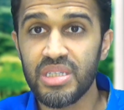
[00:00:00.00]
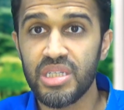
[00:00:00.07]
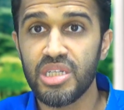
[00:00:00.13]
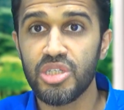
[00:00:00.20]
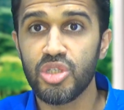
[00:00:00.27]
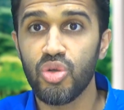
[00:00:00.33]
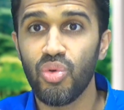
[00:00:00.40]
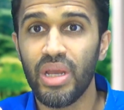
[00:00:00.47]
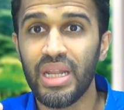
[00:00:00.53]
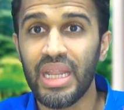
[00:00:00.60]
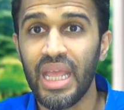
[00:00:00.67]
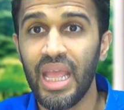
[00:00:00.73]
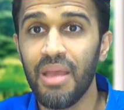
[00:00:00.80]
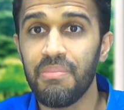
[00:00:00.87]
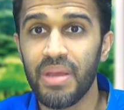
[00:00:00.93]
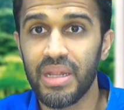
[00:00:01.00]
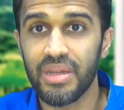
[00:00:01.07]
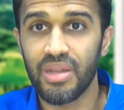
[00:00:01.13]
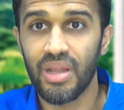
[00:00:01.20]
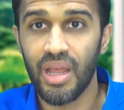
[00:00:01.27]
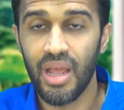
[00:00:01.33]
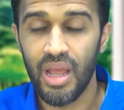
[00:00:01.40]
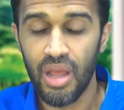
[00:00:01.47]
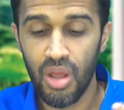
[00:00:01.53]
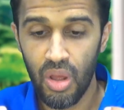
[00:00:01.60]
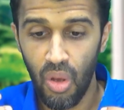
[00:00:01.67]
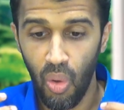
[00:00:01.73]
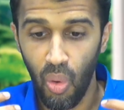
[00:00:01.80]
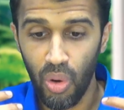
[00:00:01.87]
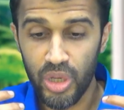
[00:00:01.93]
you inhibit
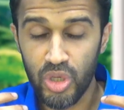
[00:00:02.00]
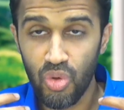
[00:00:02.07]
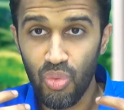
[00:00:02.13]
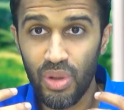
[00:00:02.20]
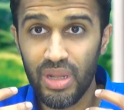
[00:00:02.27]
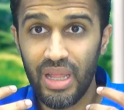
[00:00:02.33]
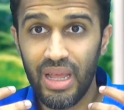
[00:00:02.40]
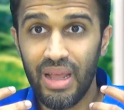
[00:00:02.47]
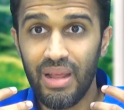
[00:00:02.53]
or you will